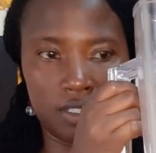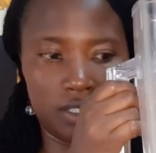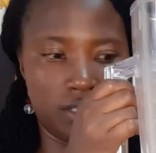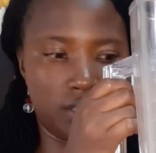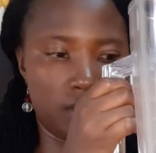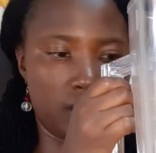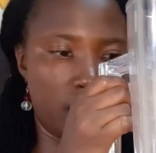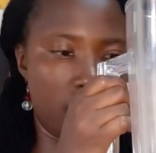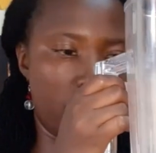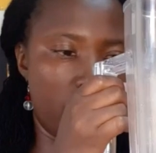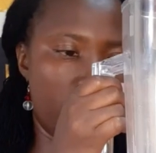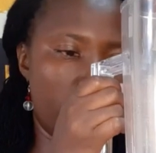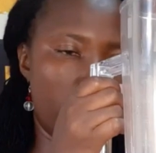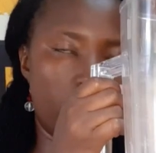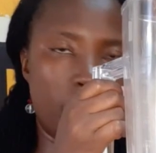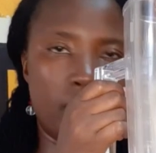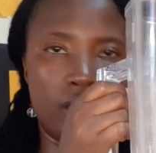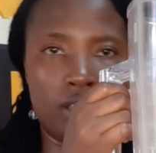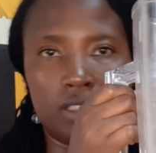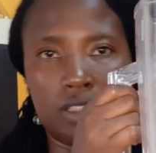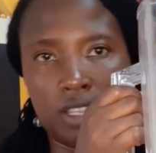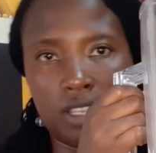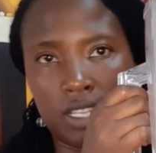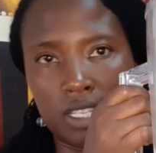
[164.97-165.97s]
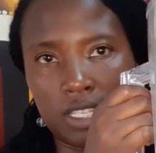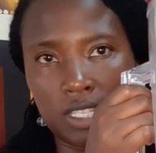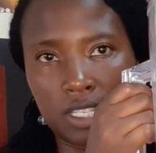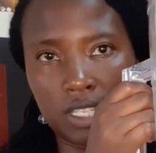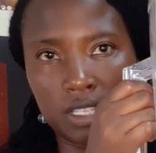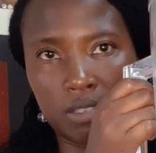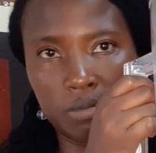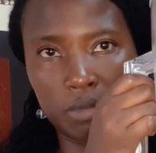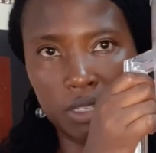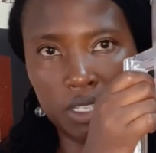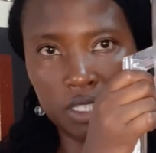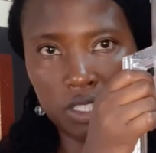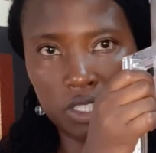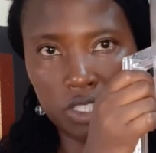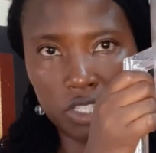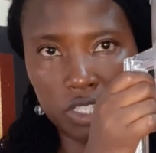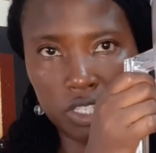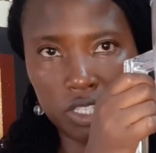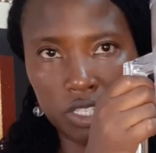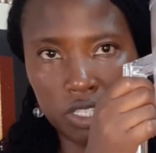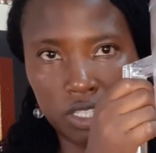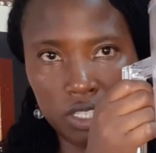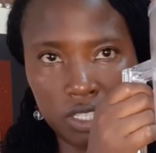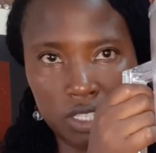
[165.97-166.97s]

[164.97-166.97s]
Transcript: How about this much?